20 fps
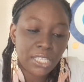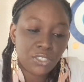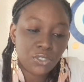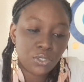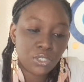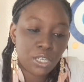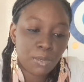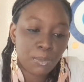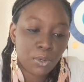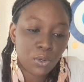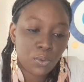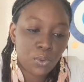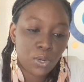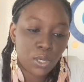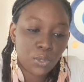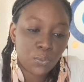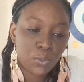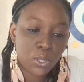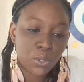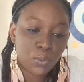Angel number
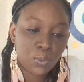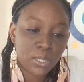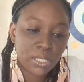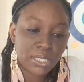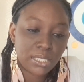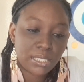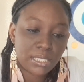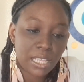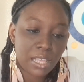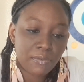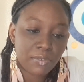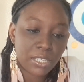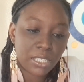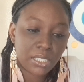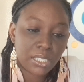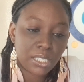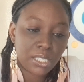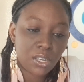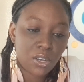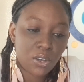
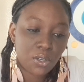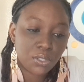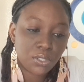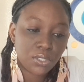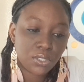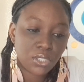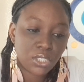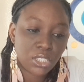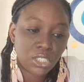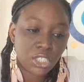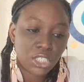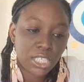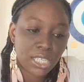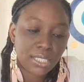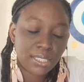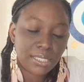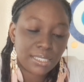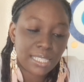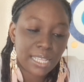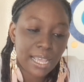1117 can also
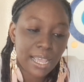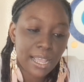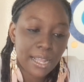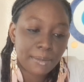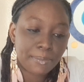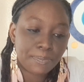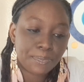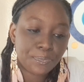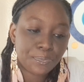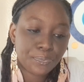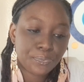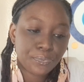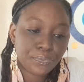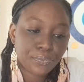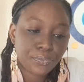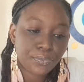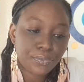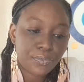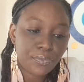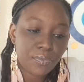suggest that
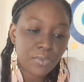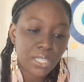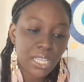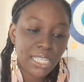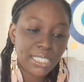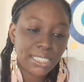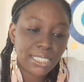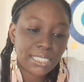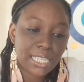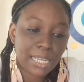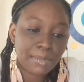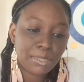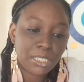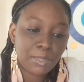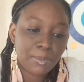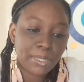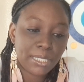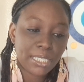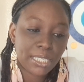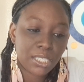it's time
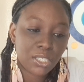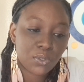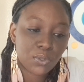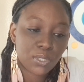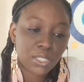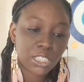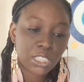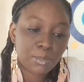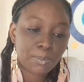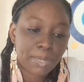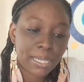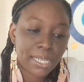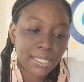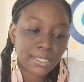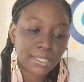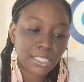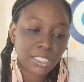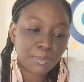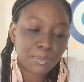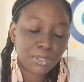to begin or
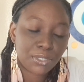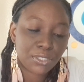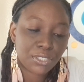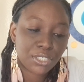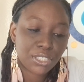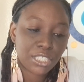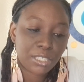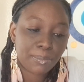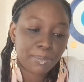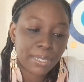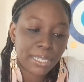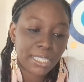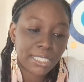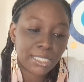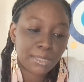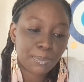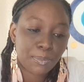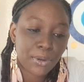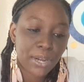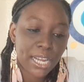expand a spiritually
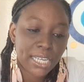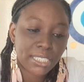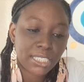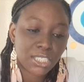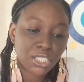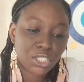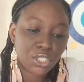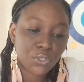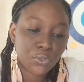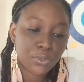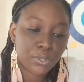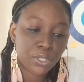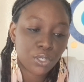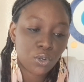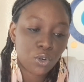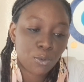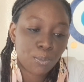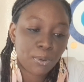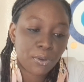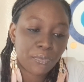based practice,
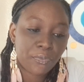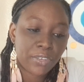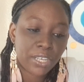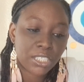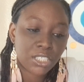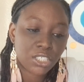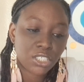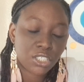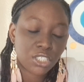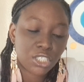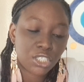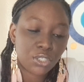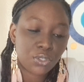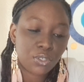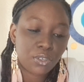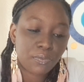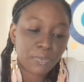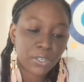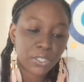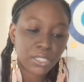career, or profession. The
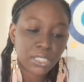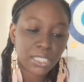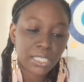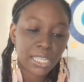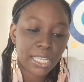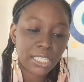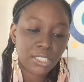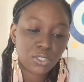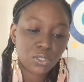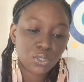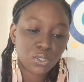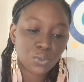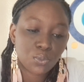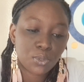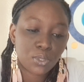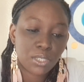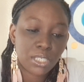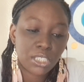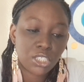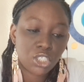universe and angels
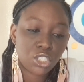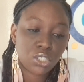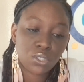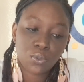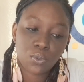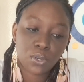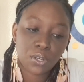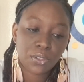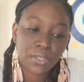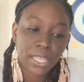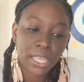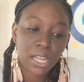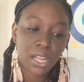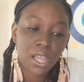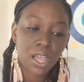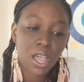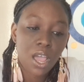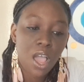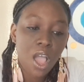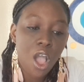will ensure
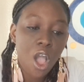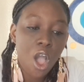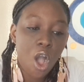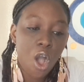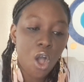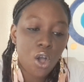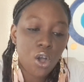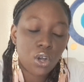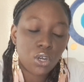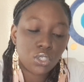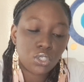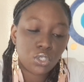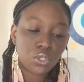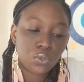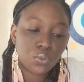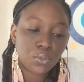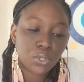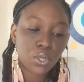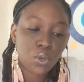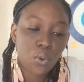that all
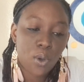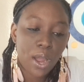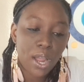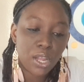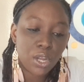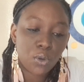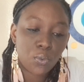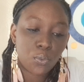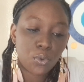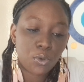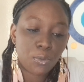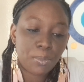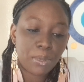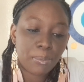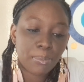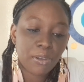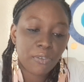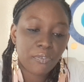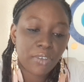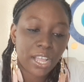you require will
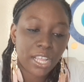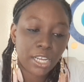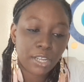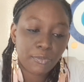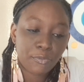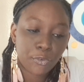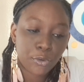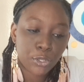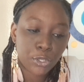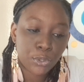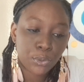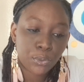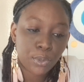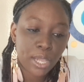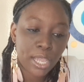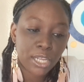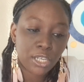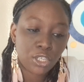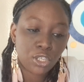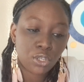be provided for
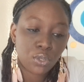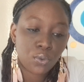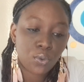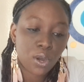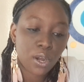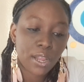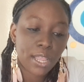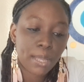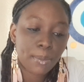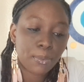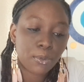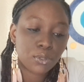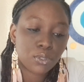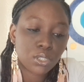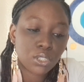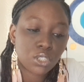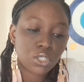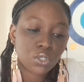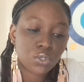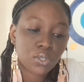you, and you are able
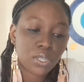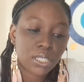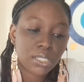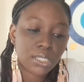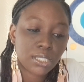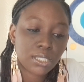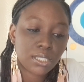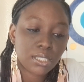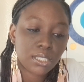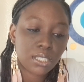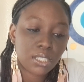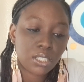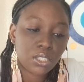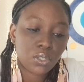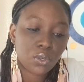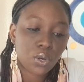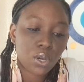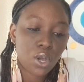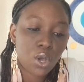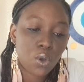to trust
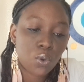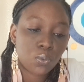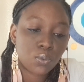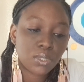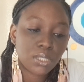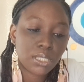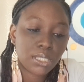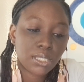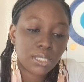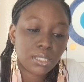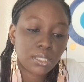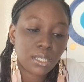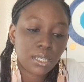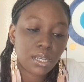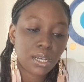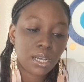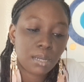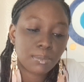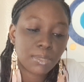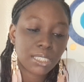your own
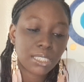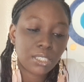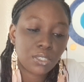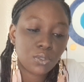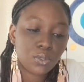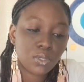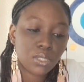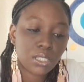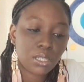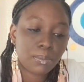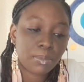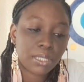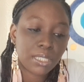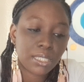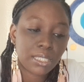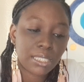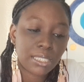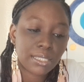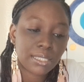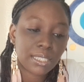um, skills,
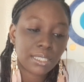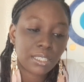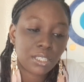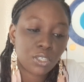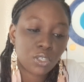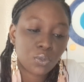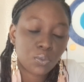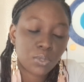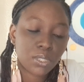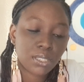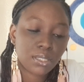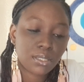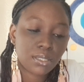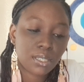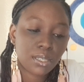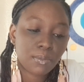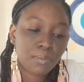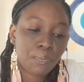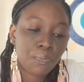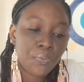abilities, and inner
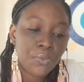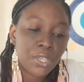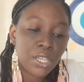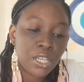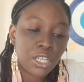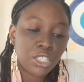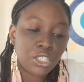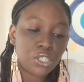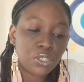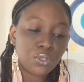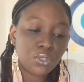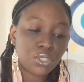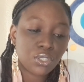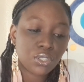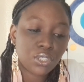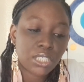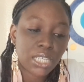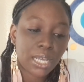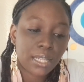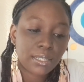wisdom. Use
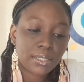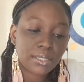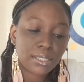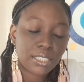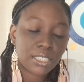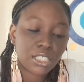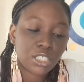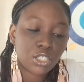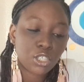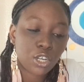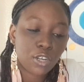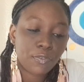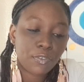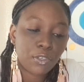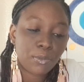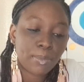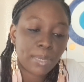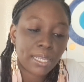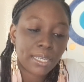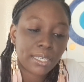your talents to serve
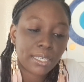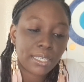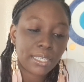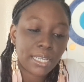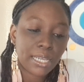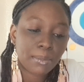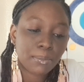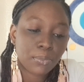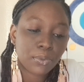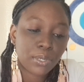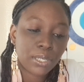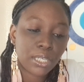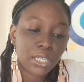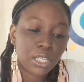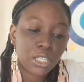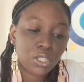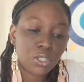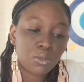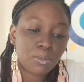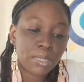humanity and bring
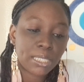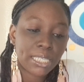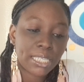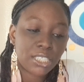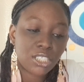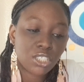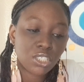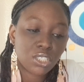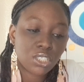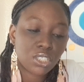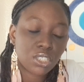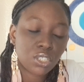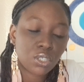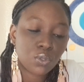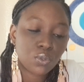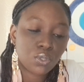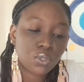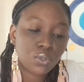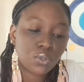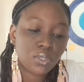illumination to
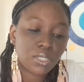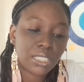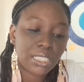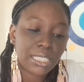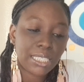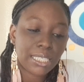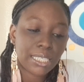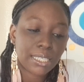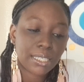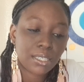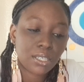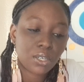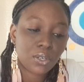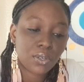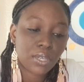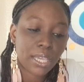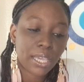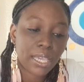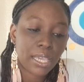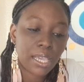those who seek it.
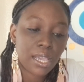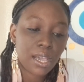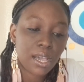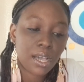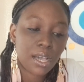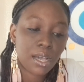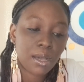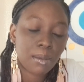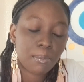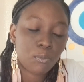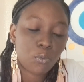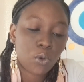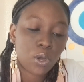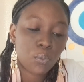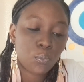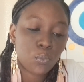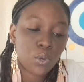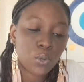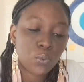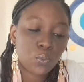Okay. Um,
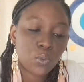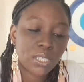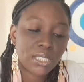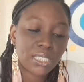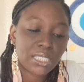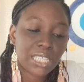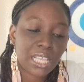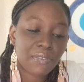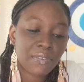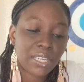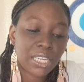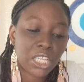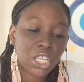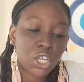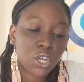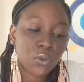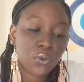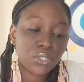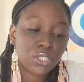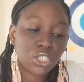1117
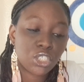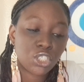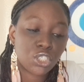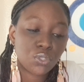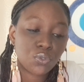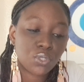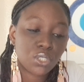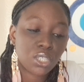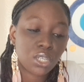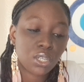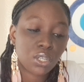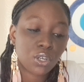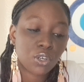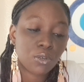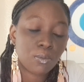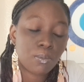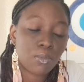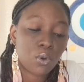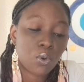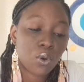encourages you to
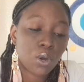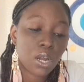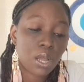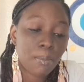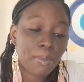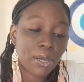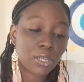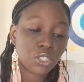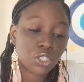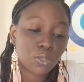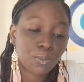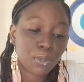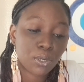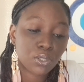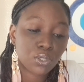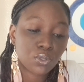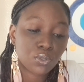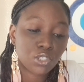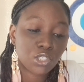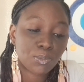learn more about your
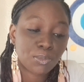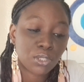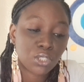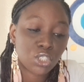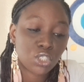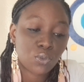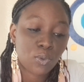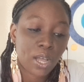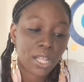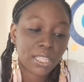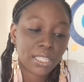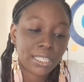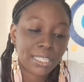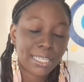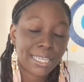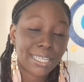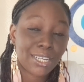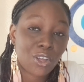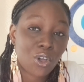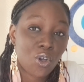personal
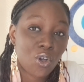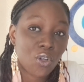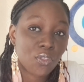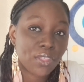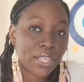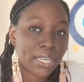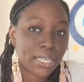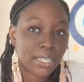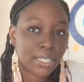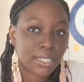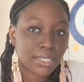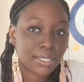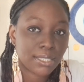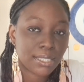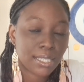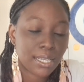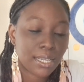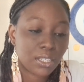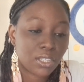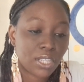spirituality and all that it,
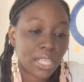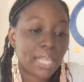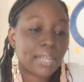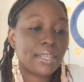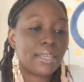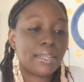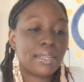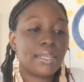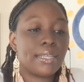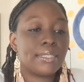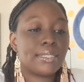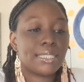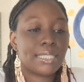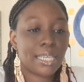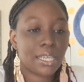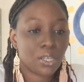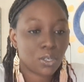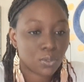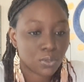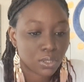that it
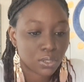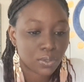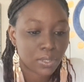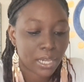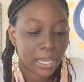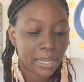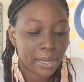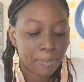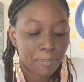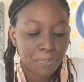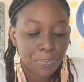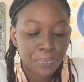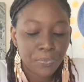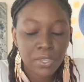entails. Okay.